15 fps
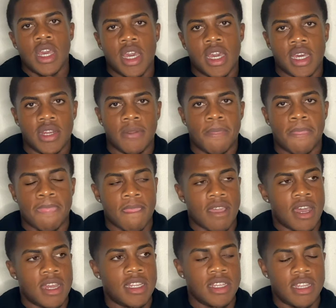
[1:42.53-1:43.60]
And
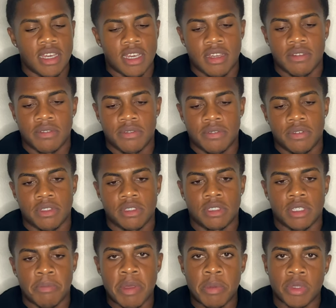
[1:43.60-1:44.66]
I did have
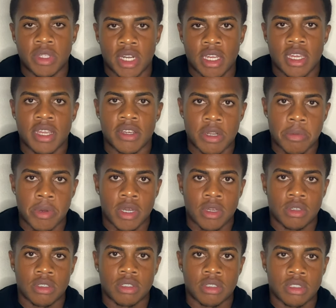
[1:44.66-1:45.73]
some people that I cared
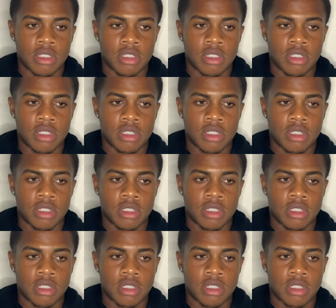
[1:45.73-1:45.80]
about